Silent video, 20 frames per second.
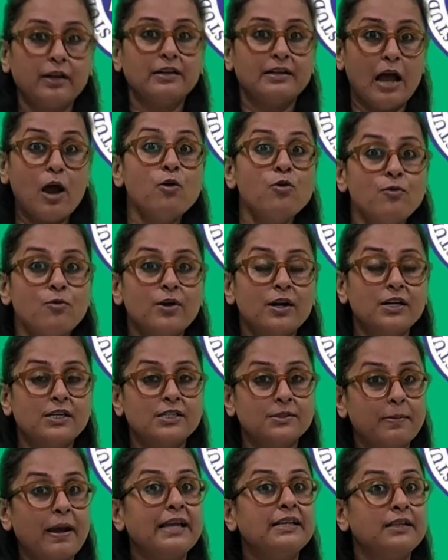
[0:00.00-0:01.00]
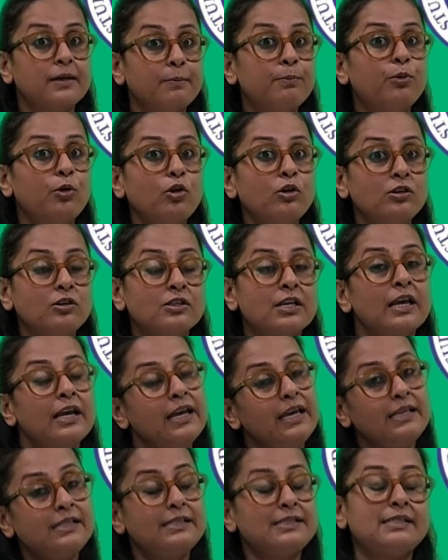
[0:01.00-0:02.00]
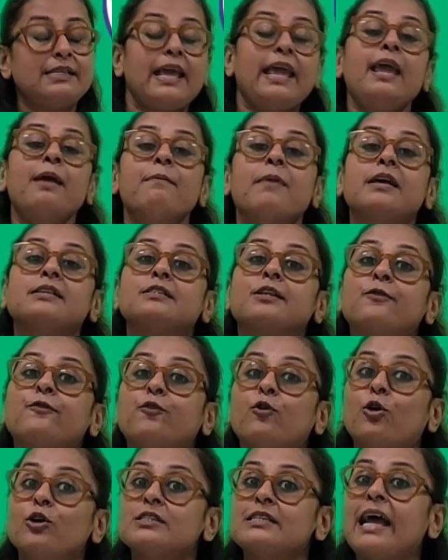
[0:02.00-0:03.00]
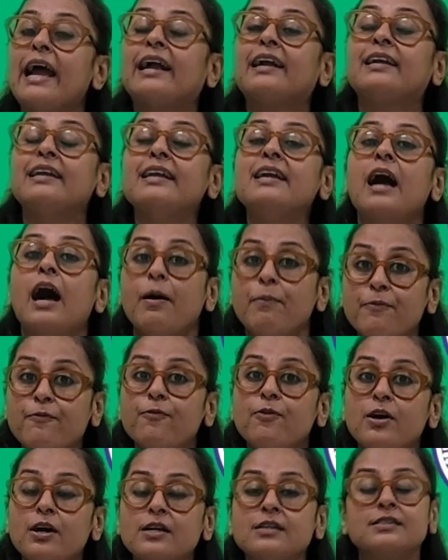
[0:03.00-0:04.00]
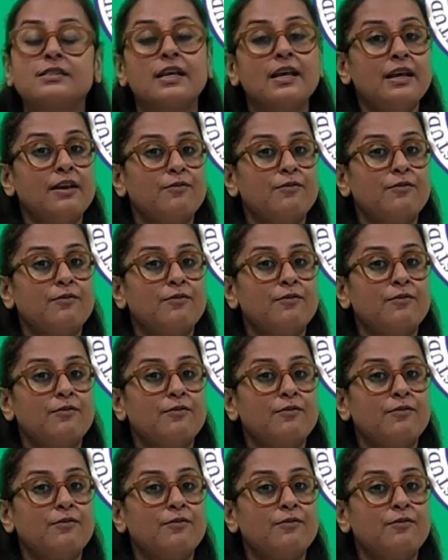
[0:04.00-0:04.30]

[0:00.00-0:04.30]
downwards by the book is same as the force acting upwards,